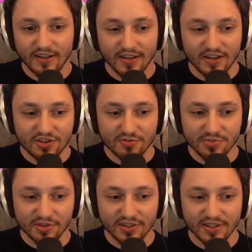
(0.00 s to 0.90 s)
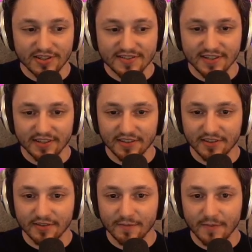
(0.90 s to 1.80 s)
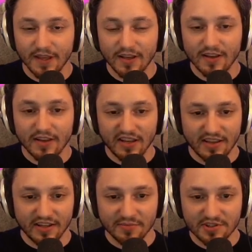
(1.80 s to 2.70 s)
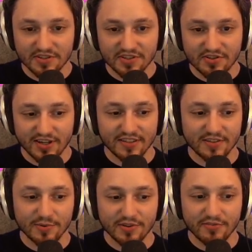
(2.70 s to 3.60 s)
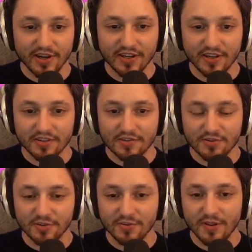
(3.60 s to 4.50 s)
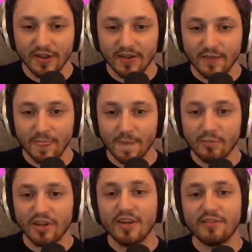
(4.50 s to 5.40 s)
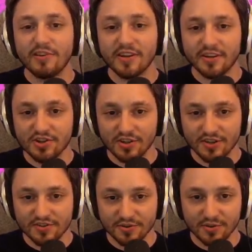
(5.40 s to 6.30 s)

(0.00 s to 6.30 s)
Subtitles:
I should build it in a second here. I think I'm just distracted with the Viking control. But yeah, the Viking should also